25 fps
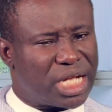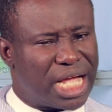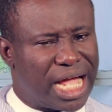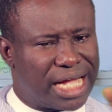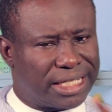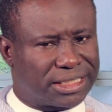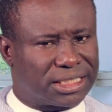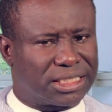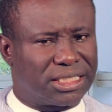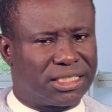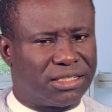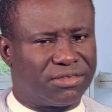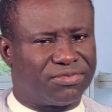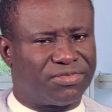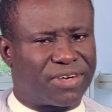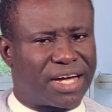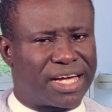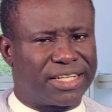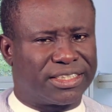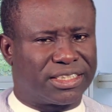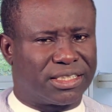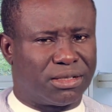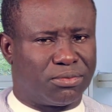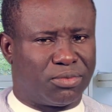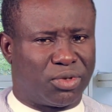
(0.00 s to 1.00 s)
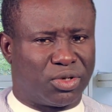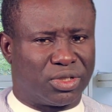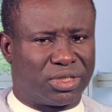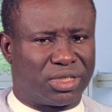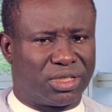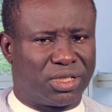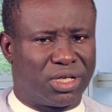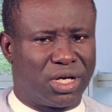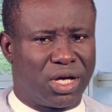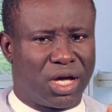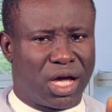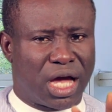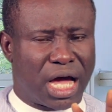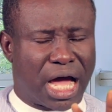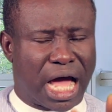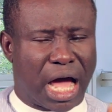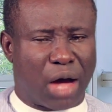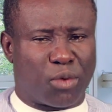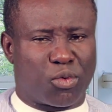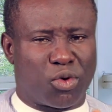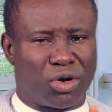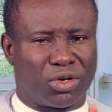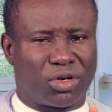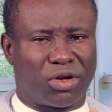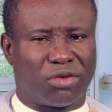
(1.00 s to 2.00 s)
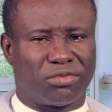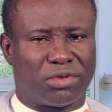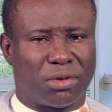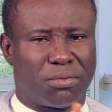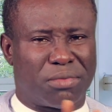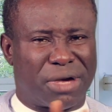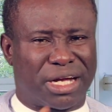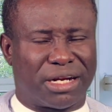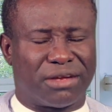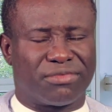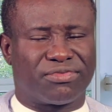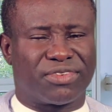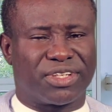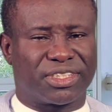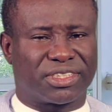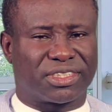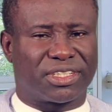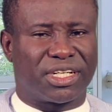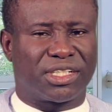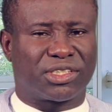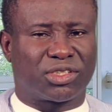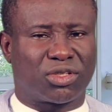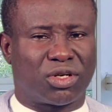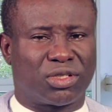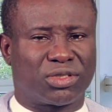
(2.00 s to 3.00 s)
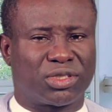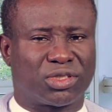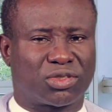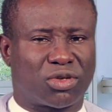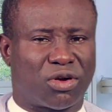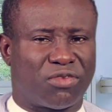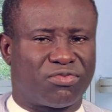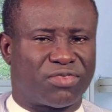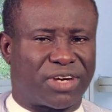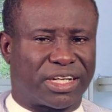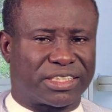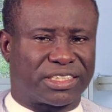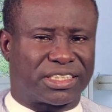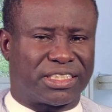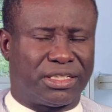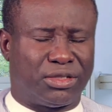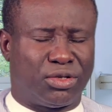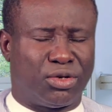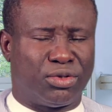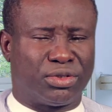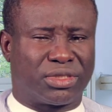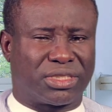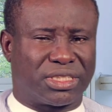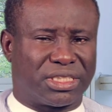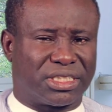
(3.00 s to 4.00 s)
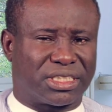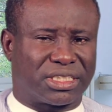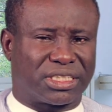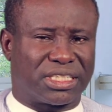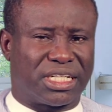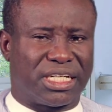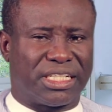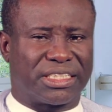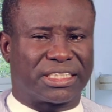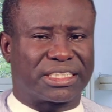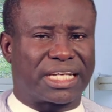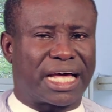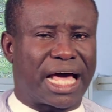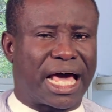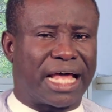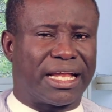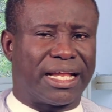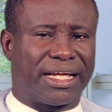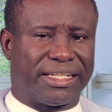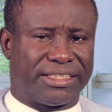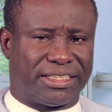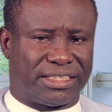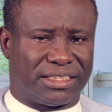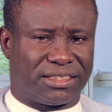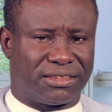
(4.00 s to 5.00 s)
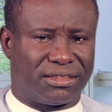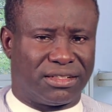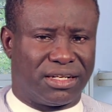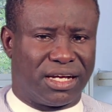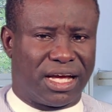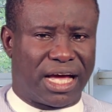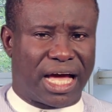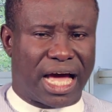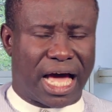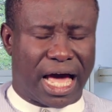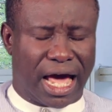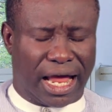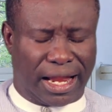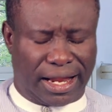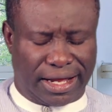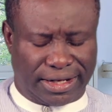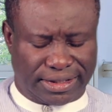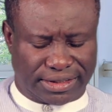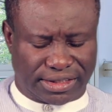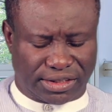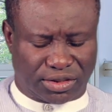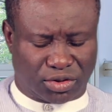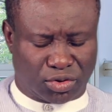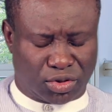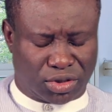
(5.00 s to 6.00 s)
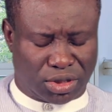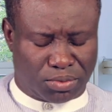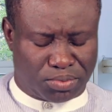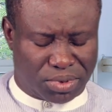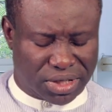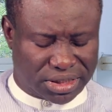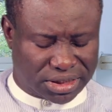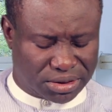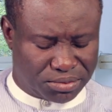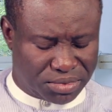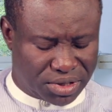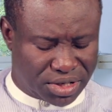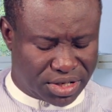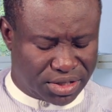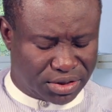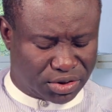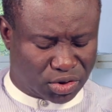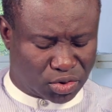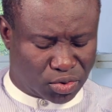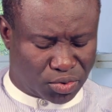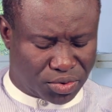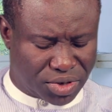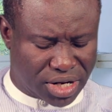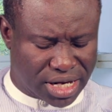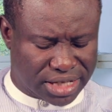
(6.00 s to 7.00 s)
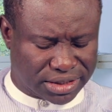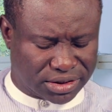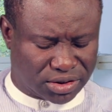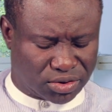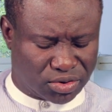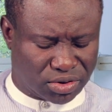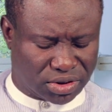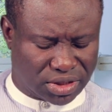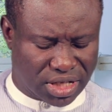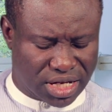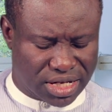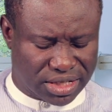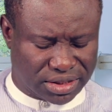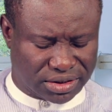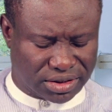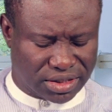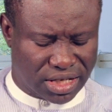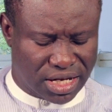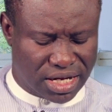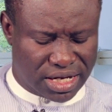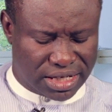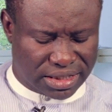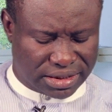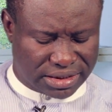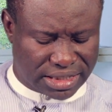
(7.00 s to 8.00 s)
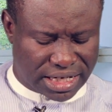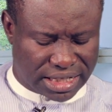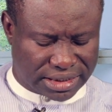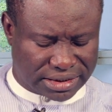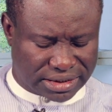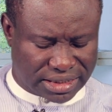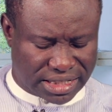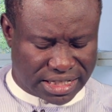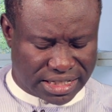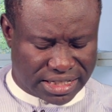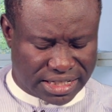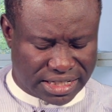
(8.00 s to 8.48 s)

acidifies the body, and one of the manifestations of acidosis is allergy. So the person begins to react to things that he